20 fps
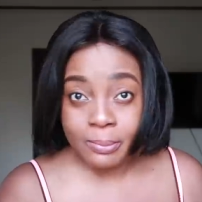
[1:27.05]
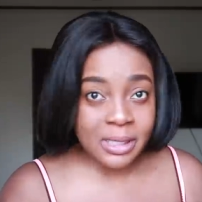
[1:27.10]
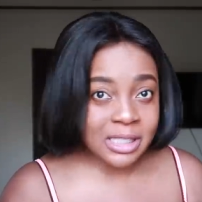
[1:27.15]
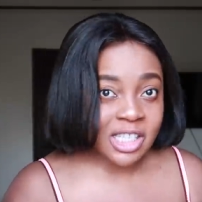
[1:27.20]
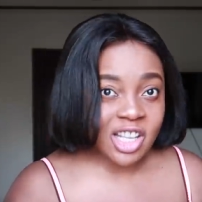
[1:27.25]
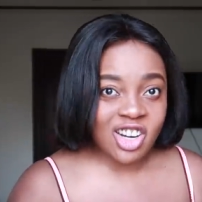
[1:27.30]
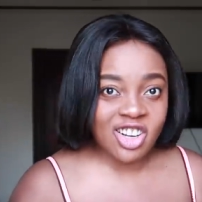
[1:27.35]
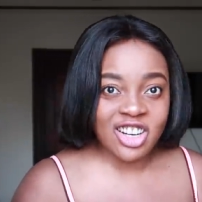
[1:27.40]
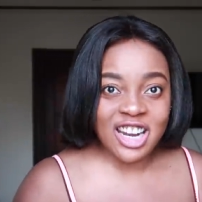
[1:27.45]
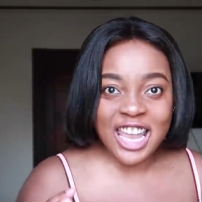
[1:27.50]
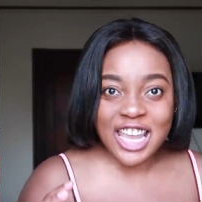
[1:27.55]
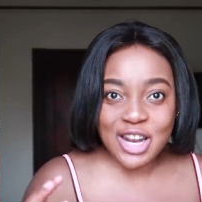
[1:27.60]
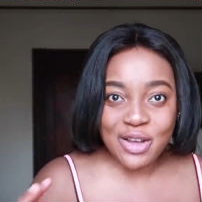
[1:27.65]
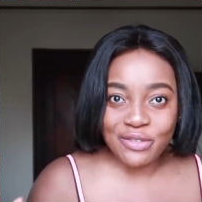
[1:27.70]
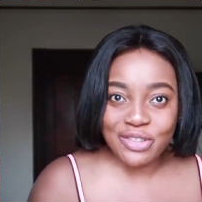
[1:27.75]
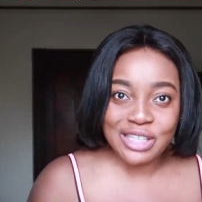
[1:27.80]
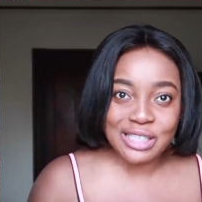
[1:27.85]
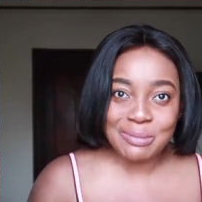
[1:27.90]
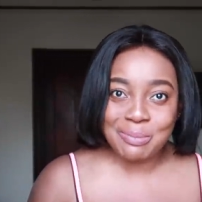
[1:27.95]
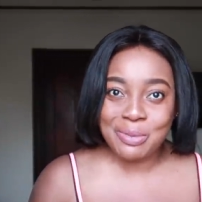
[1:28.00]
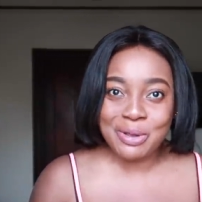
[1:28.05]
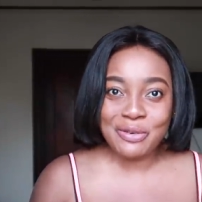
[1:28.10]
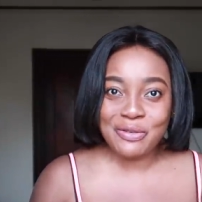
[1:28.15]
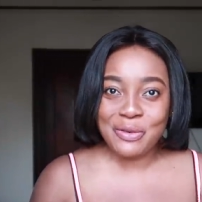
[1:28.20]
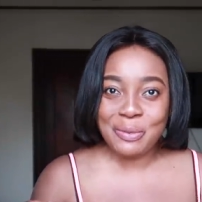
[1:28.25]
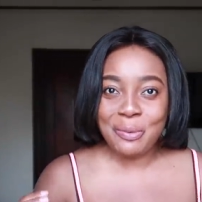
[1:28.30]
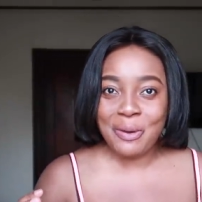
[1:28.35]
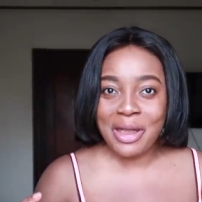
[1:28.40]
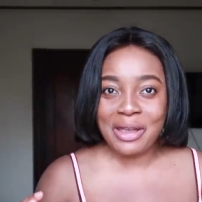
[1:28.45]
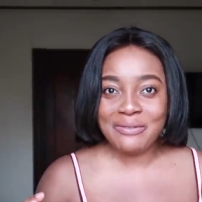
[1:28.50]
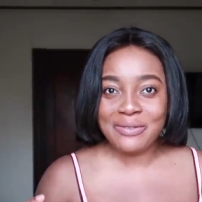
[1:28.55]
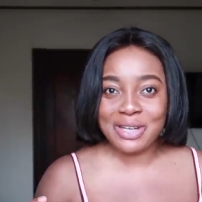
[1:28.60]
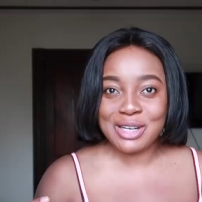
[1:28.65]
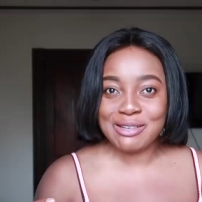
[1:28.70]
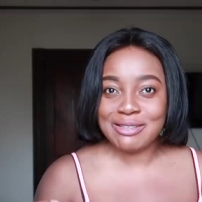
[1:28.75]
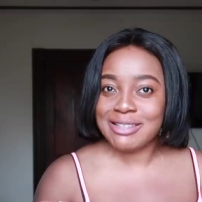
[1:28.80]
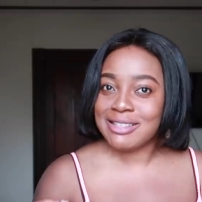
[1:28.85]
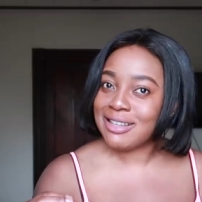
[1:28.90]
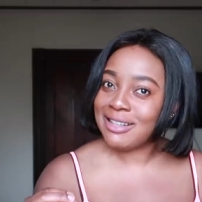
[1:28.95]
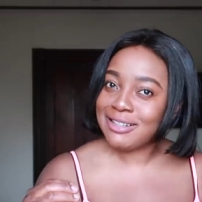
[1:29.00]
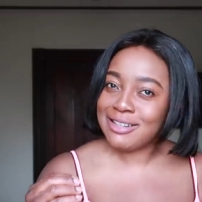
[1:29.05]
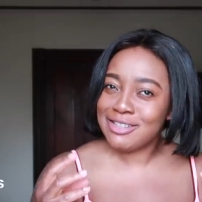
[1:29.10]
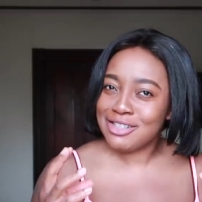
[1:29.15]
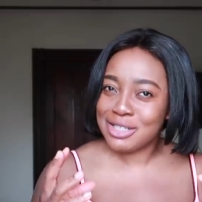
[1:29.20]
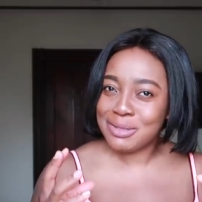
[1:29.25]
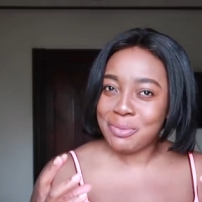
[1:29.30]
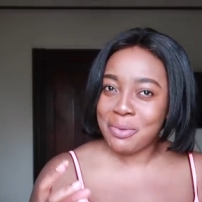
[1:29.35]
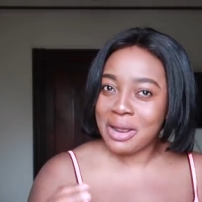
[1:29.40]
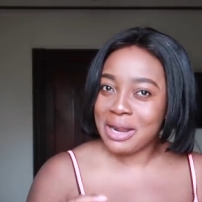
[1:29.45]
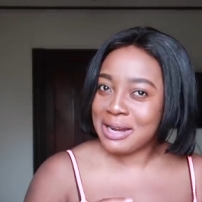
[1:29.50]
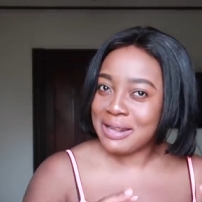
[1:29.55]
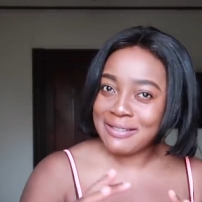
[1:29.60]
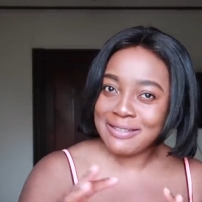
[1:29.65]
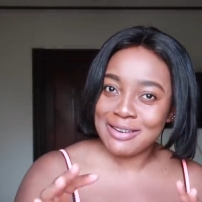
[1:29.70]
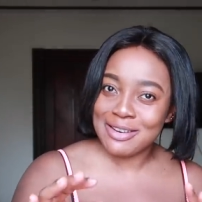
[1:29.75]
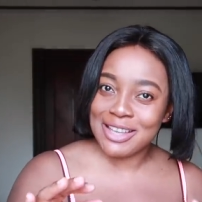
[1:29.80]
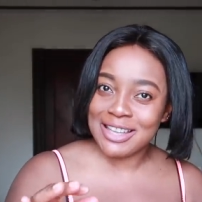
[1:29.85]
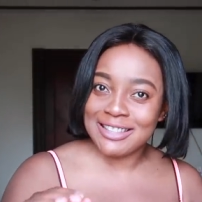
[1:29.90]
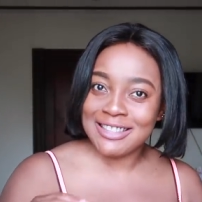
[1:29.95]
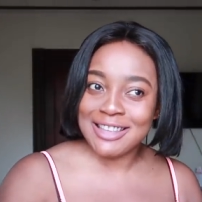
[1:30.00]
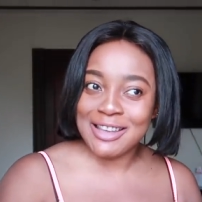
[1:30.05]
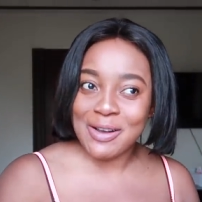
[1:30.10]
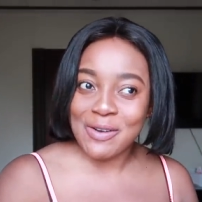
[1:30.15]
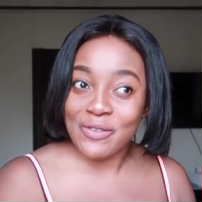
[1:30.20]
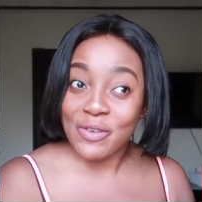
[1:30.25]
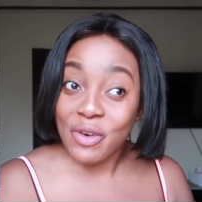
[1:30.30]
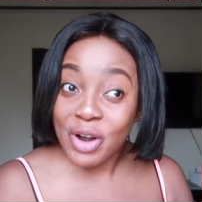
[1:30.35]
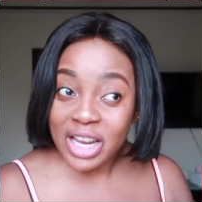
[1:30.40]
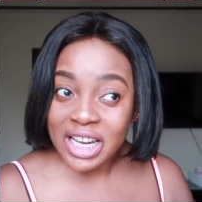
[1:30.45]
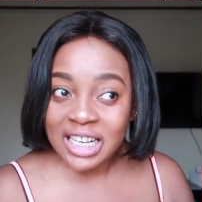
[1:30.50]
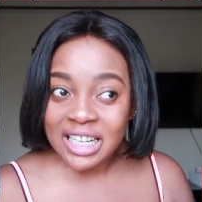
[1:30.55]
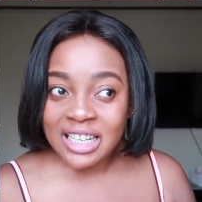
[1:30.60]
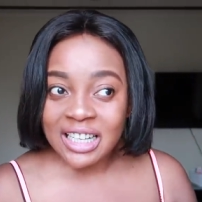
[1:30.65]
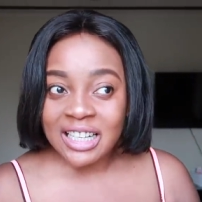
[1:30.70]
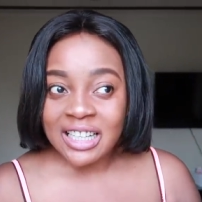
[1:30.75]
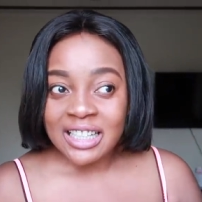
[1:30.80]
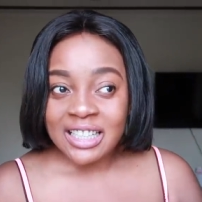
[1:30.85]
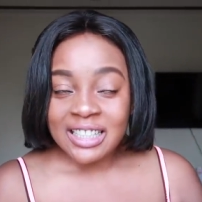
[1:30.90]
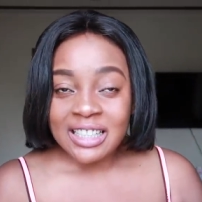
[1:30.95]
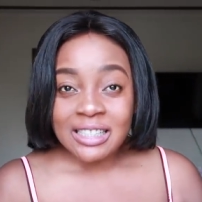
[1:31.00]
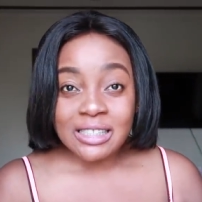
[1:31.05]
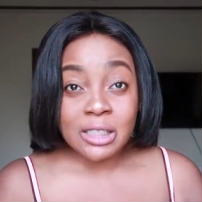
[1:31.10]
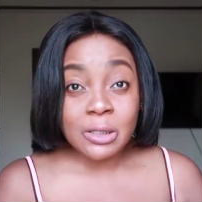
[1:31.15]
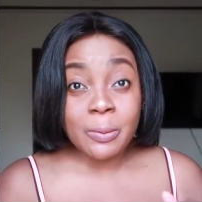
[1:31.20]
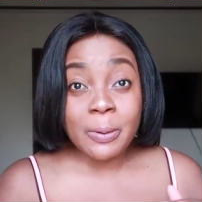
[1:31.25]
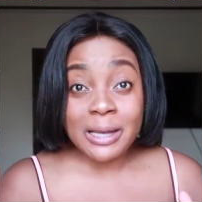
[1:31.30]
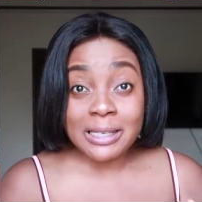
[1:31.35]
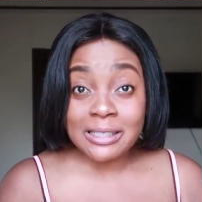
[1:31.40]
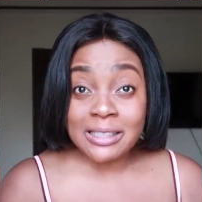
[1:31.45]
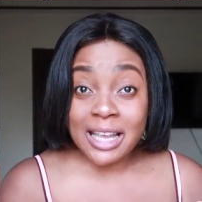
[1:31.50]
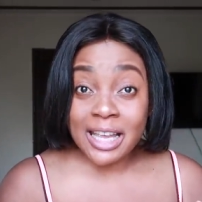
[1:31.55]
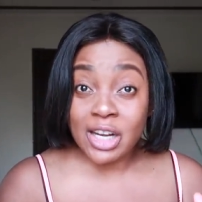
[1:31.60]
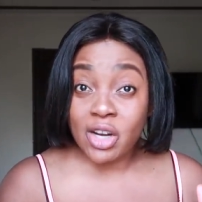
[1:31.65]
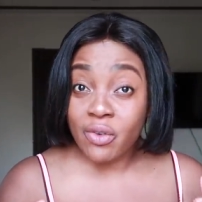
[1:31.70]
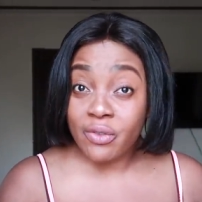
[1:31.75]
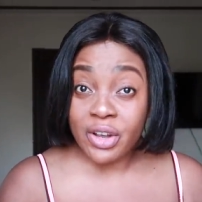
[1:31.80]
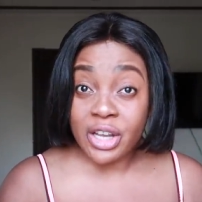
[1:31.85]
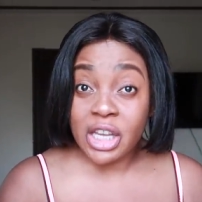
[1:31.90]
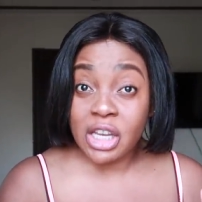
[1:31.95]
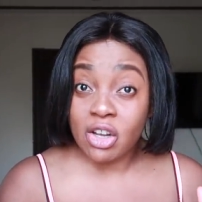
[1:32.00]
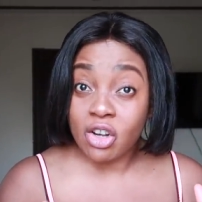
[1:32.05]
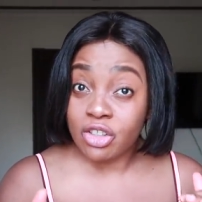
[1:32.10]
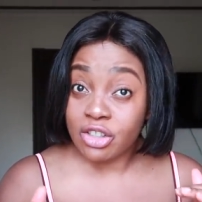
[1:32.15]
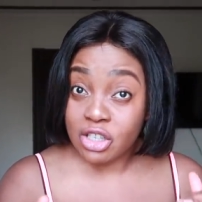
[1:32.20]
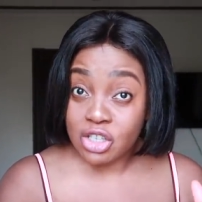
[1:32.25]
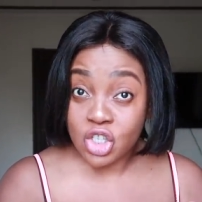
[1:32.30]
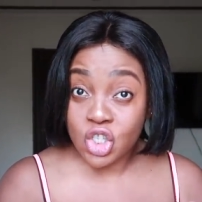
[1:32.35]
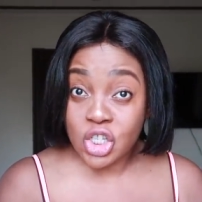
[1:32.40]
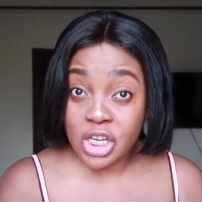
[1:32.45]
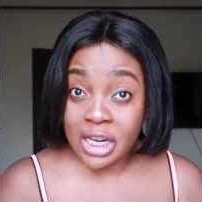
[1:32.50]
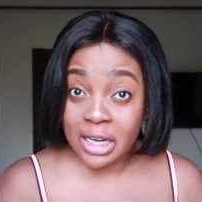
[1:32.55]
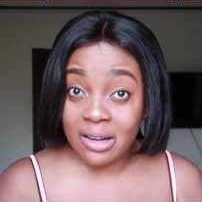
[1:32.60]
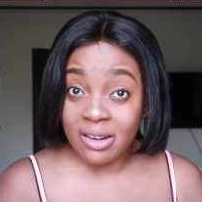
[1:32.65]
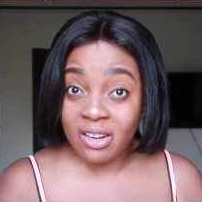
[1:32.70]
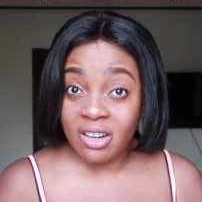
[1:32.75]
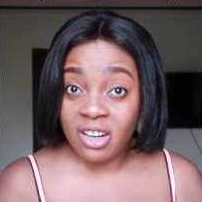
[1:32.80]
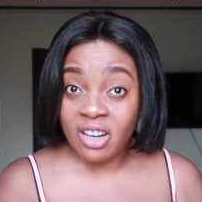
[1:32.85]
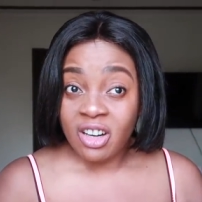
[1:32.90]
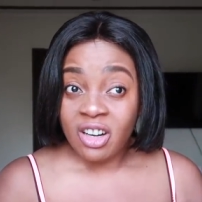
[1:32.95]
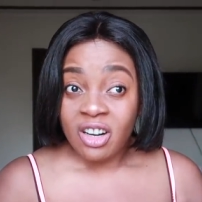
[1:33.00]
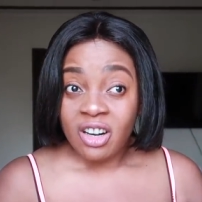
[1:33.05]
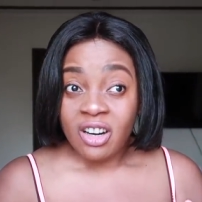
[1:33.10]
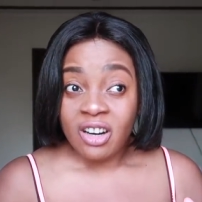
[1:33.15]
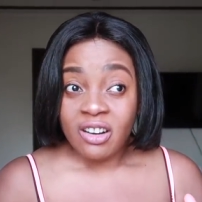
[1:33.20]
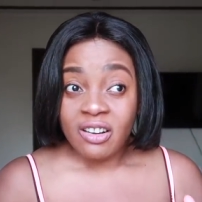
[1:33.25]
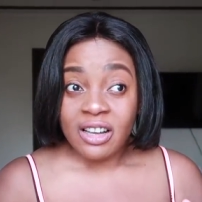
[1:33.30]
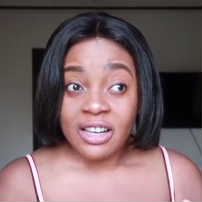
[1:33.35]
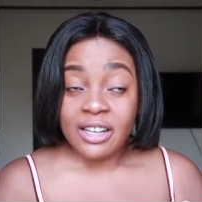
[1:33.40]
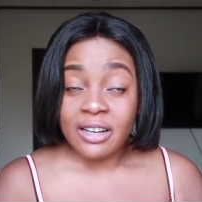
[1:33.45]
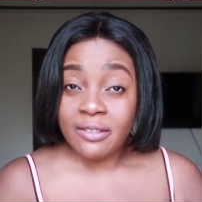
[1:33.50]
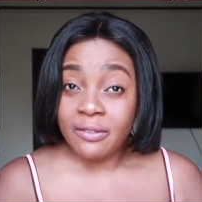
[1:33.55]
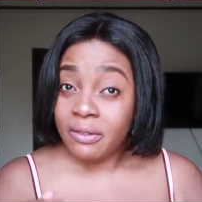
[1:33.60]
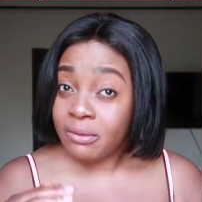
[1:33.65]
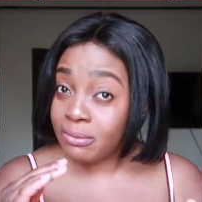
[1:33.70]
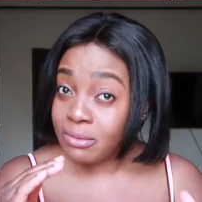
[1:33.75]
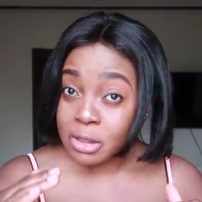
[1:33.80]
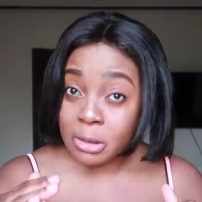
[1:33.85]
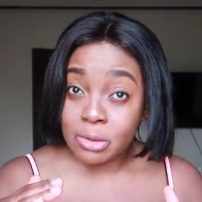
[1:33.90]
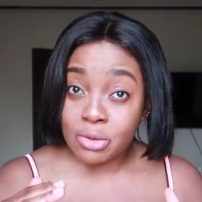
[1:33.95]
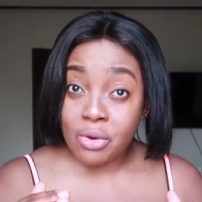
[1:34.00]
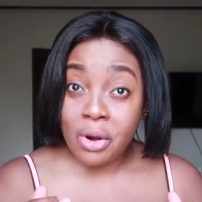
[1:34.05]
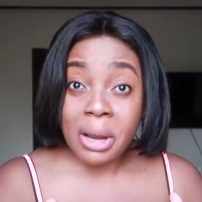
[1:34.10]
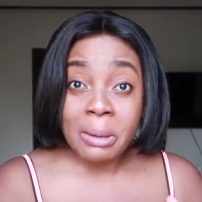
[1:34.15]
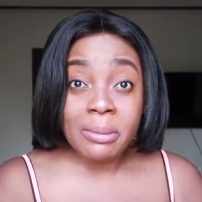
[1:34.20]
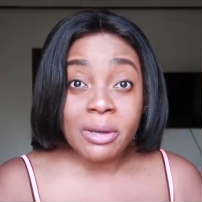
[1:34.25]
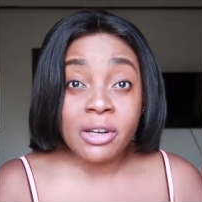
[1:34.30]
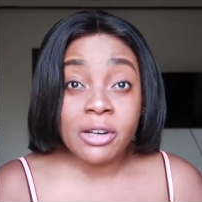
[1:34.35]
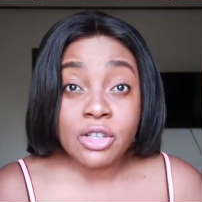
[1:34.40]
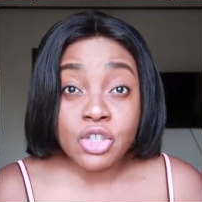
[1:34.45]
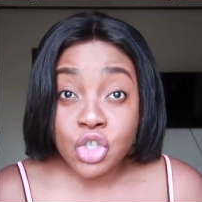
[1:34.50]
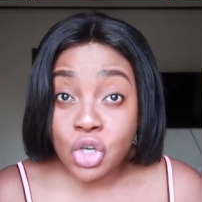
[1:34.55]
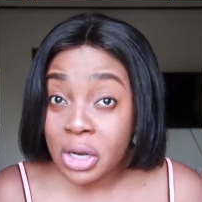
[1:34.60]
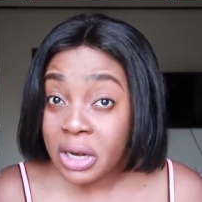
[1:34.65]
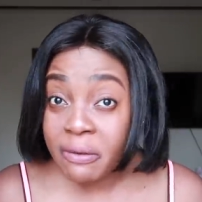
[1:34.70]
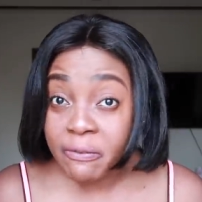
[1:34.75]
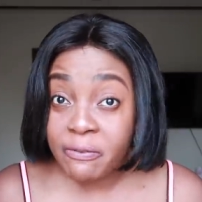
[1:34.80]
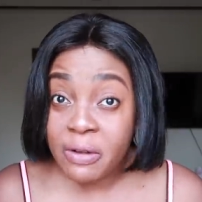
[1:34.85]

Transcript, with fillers: miss out on any of these beautiful prank videos. Uh, not just prank, anything you can think of, all right? It's super exciting over here on this channel, all right? Um, subscribe and then join the